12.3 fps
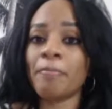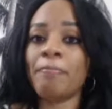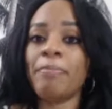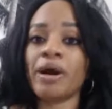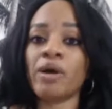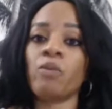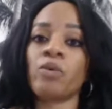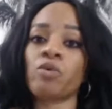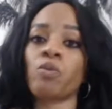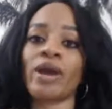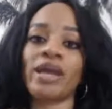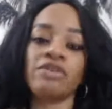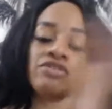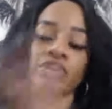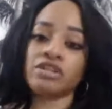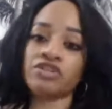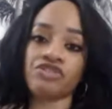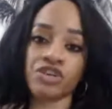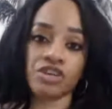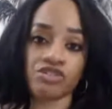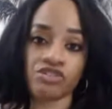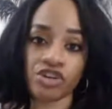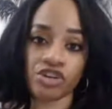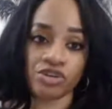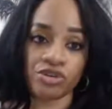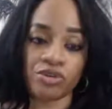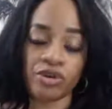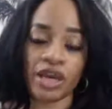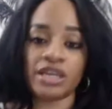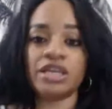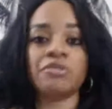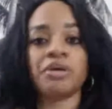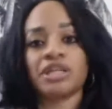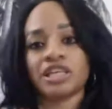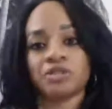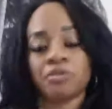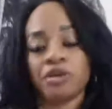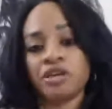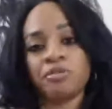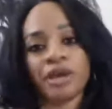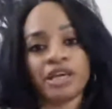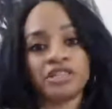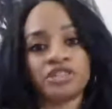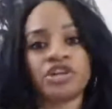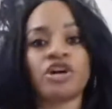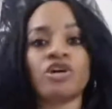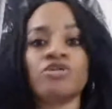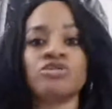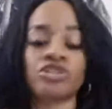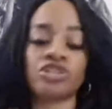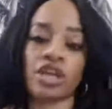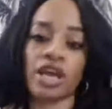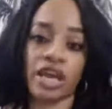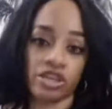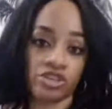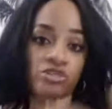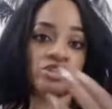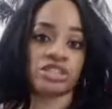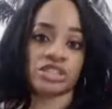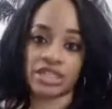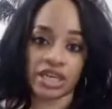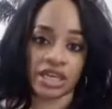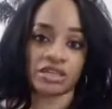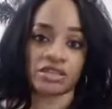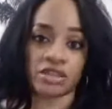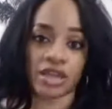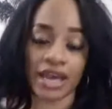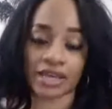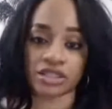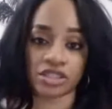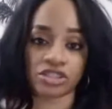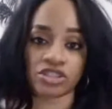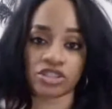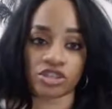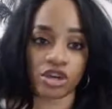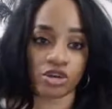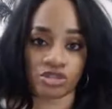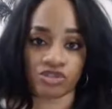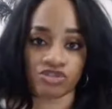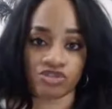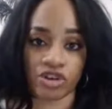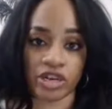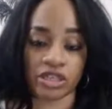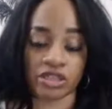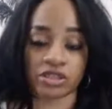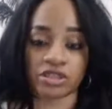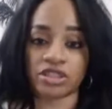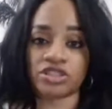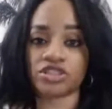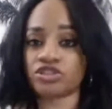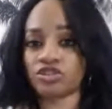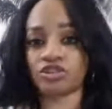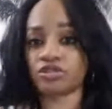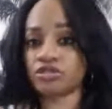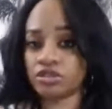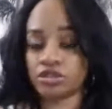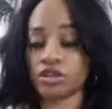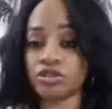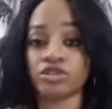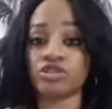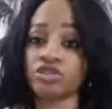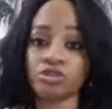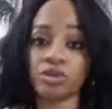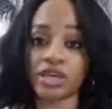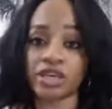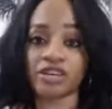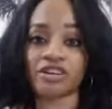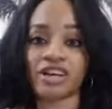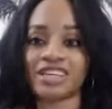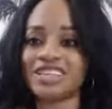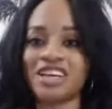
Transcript: but we're waiving the fee for you, and MLSP pays the coach, and you just get access to the coach for free since it's you're new here, and